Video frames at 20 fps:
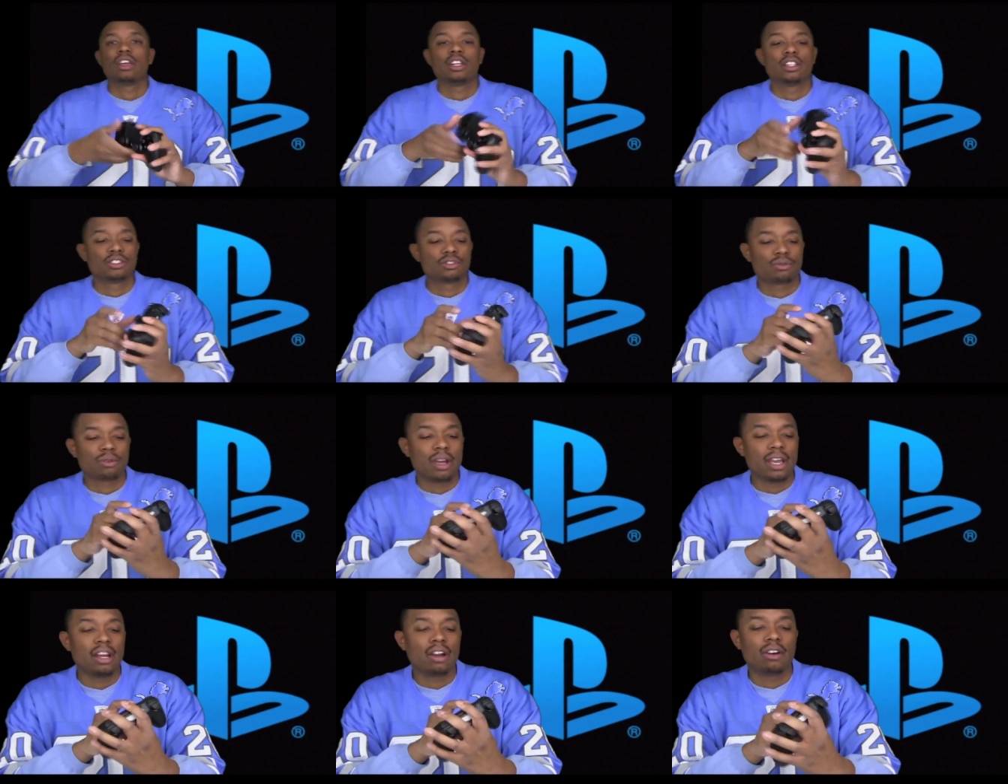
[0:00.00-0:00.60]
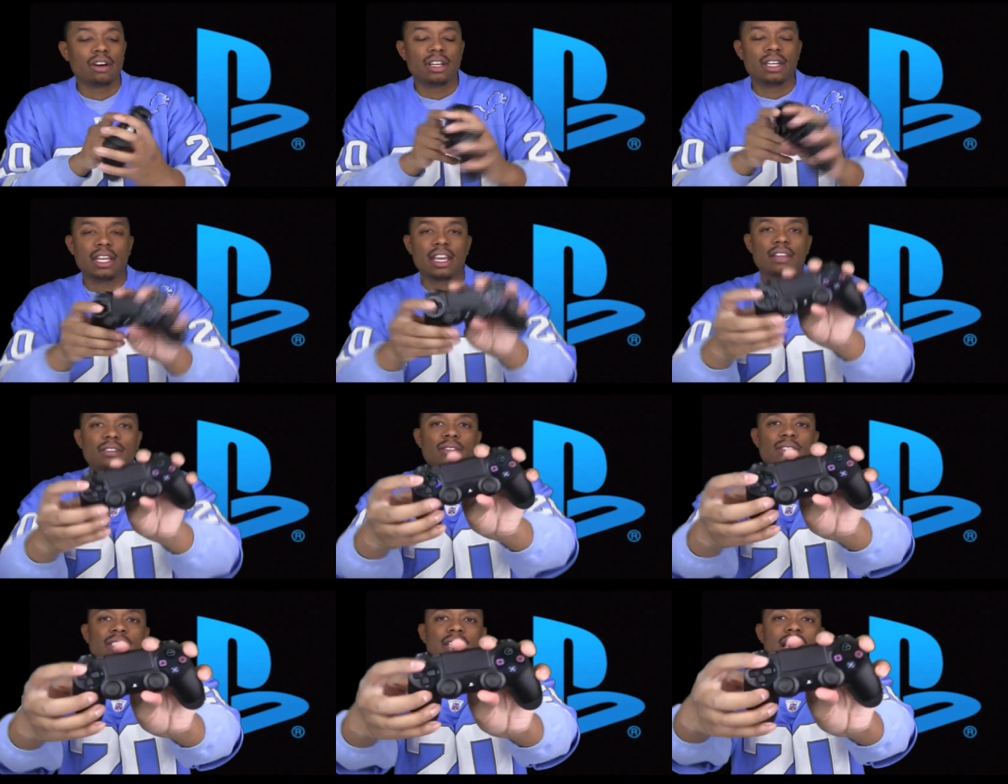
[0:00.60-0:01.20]
It's right on the
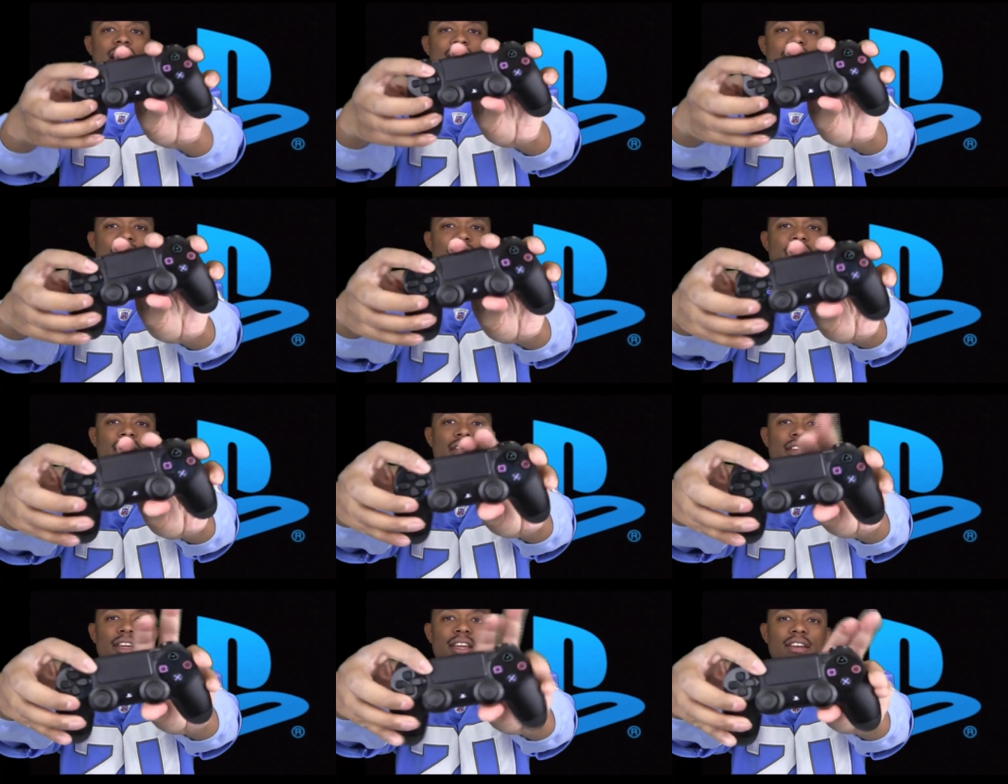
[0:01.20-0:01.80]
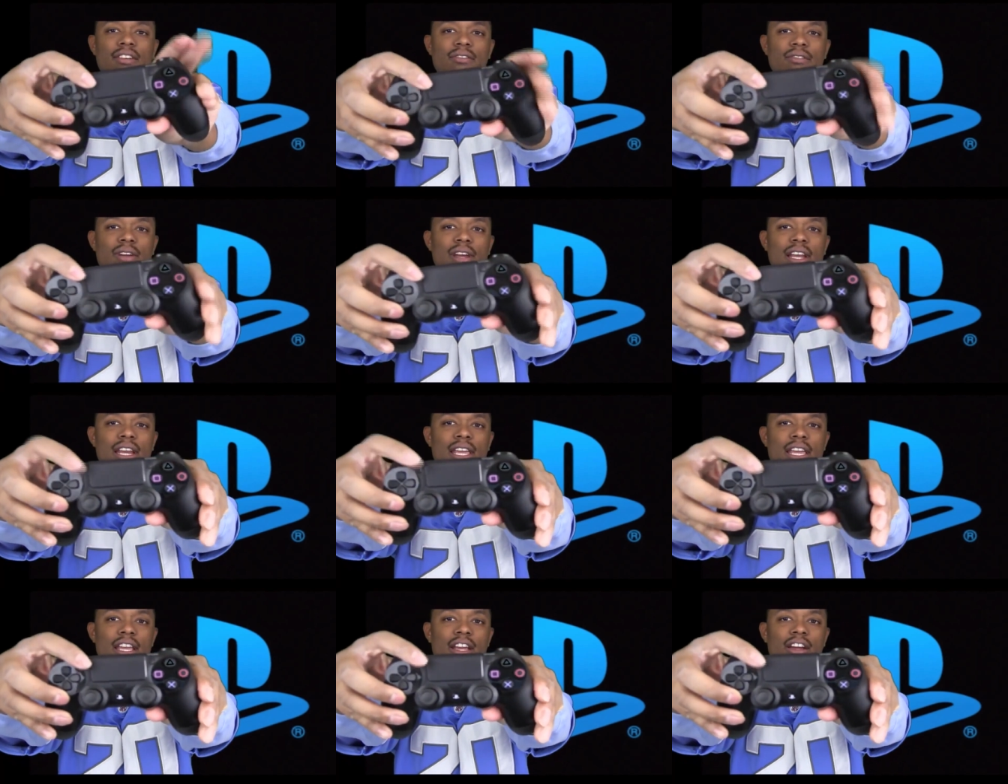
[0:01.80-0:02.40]
other side,
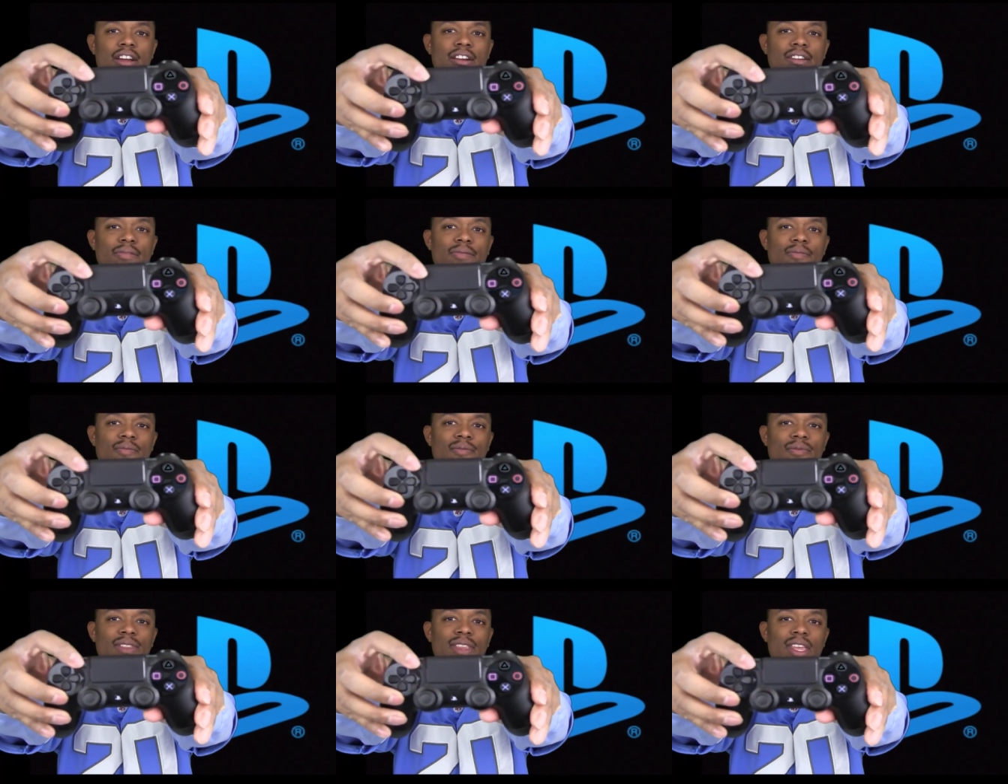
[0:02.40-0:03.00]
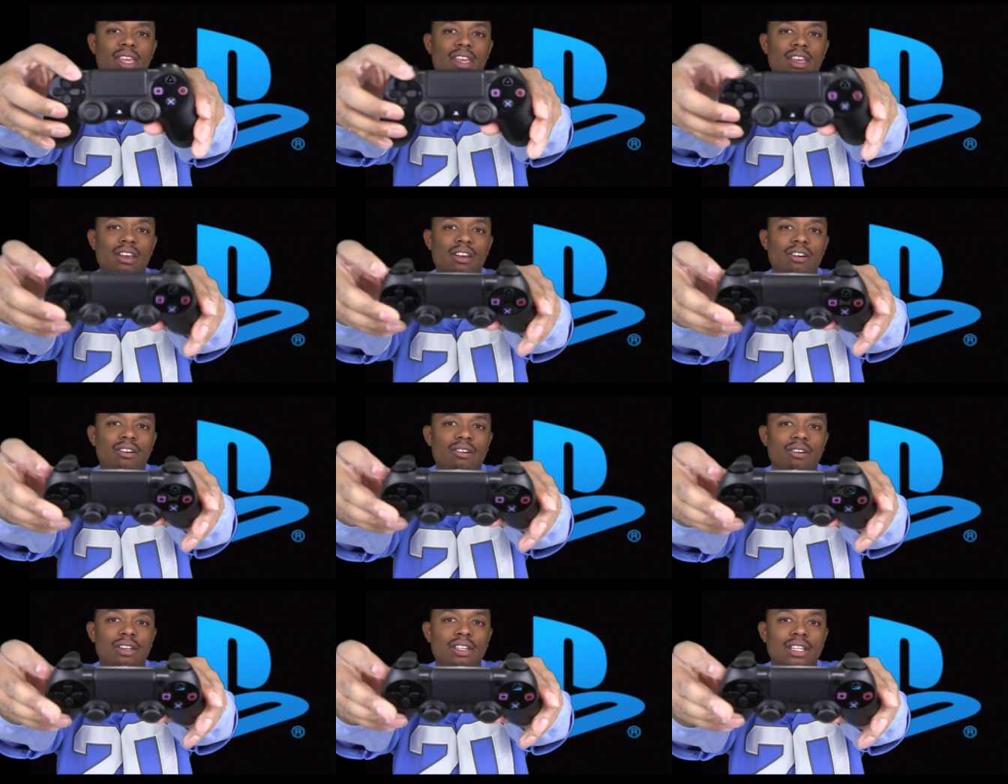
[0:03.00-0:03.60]
right here,
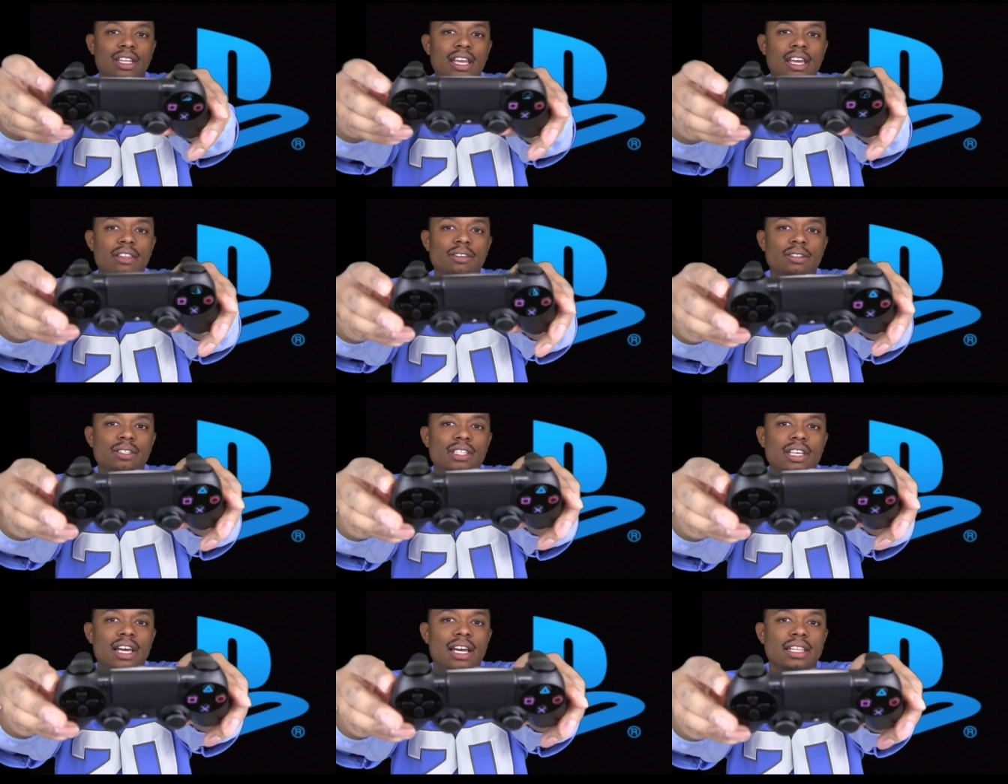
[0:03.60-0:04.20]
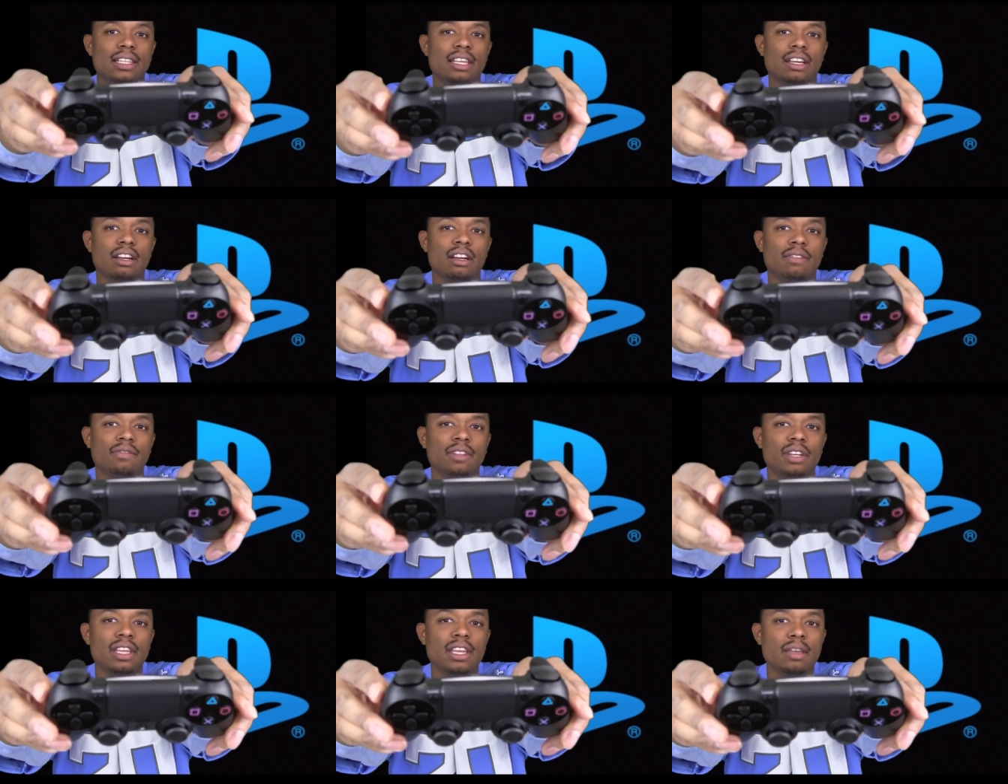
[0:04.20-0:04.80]
on the other side there
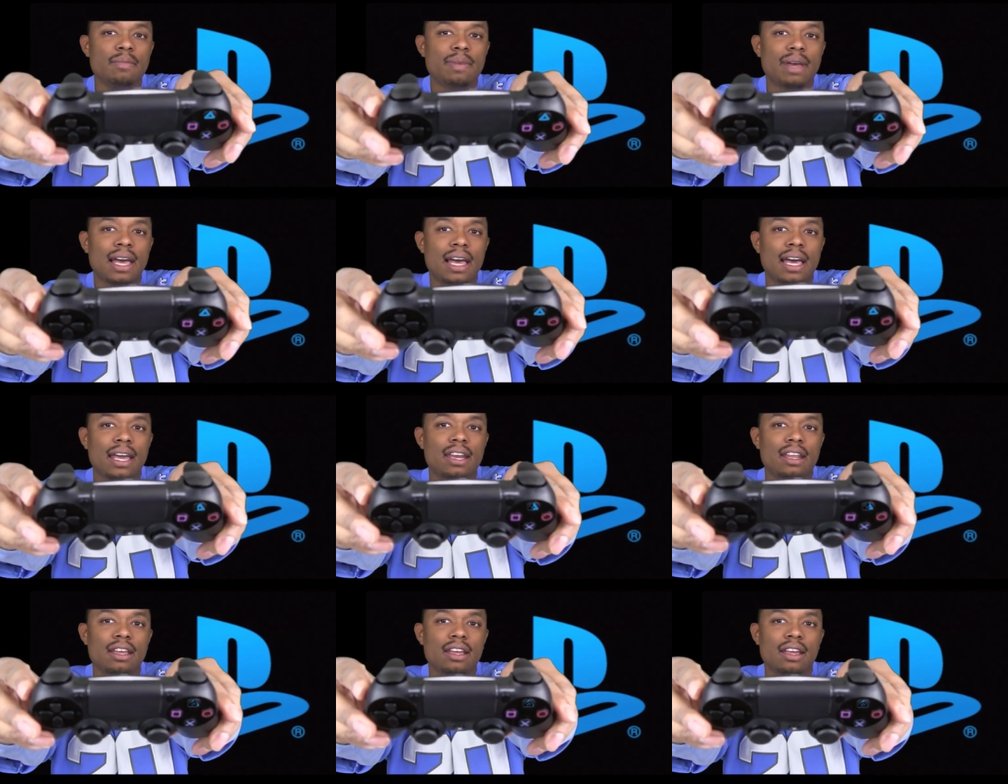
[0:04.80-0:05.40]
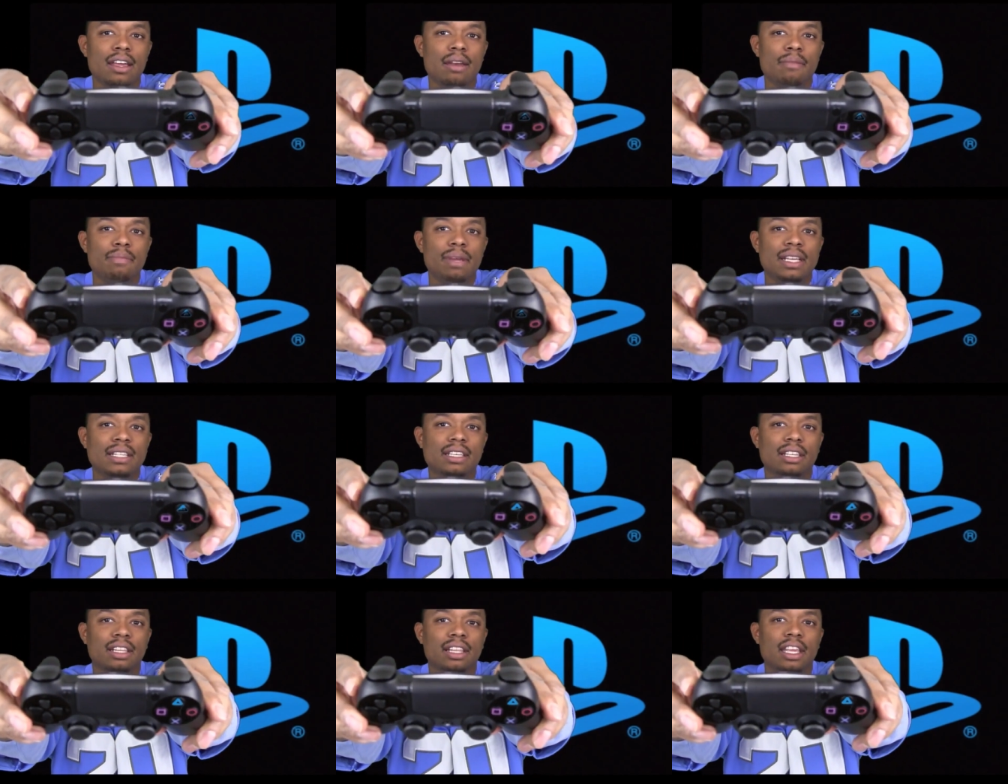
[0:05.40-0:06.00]
of the D-pad.
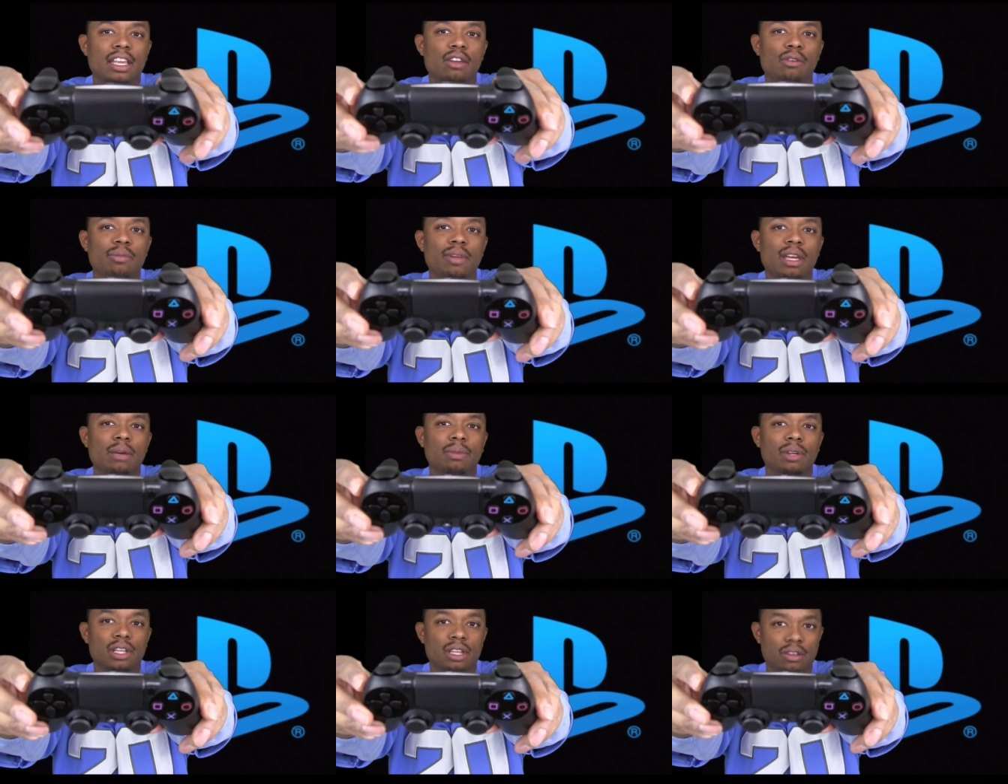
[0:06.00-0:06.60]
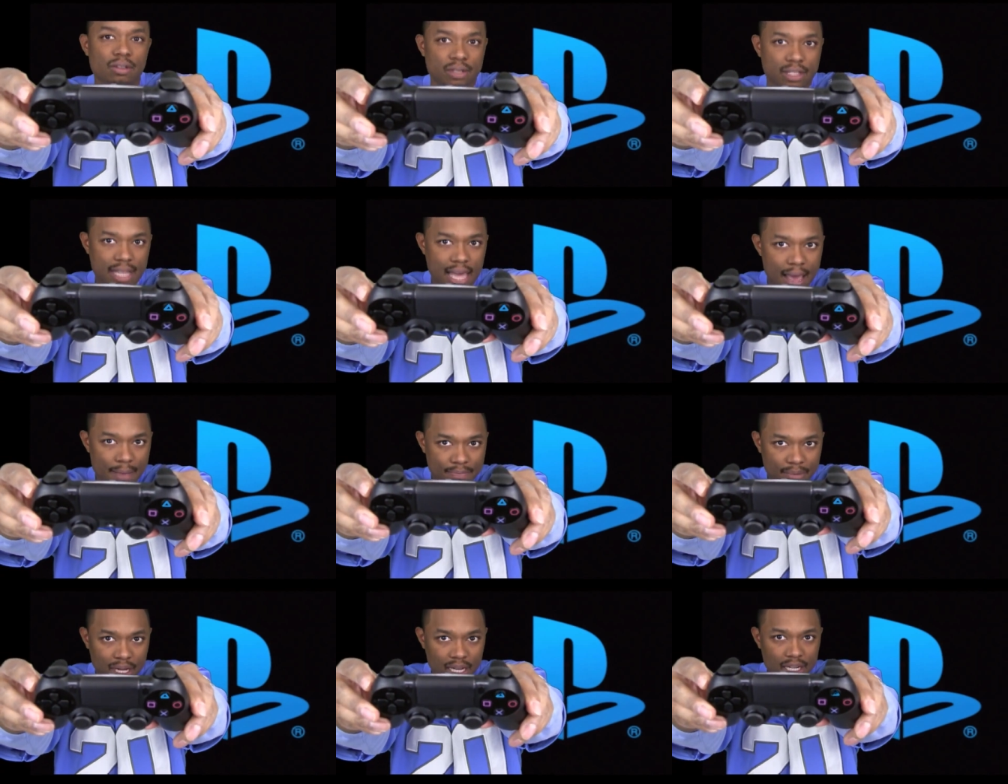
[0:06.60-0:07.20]
Basically, you'll be able to use
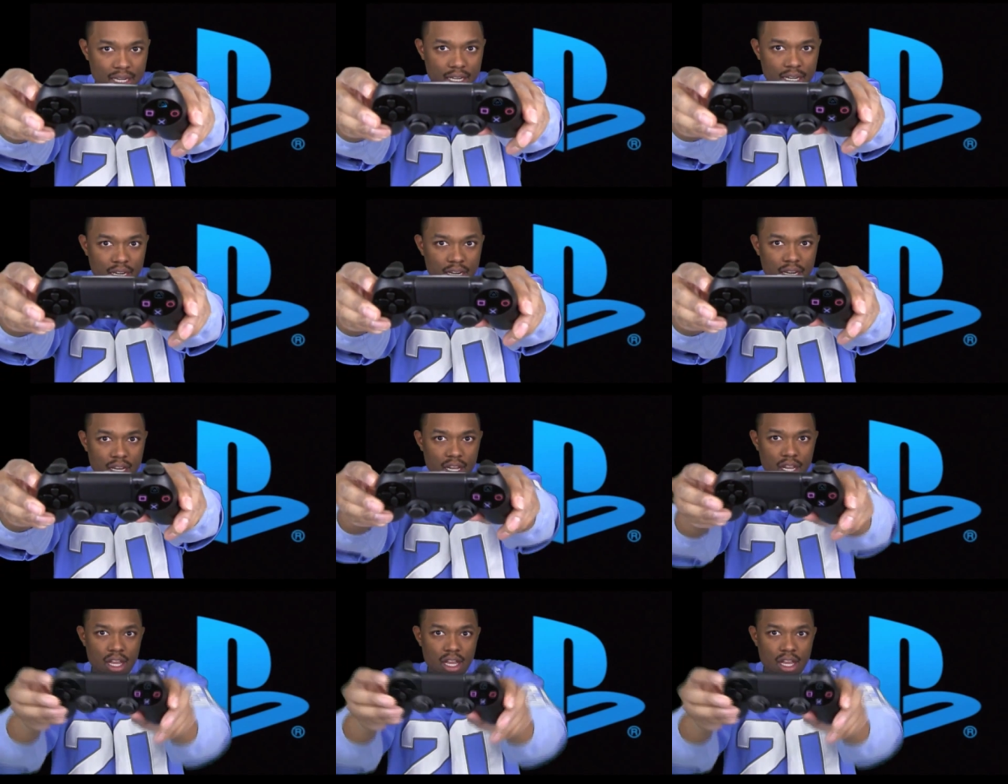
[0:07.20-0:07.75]
that button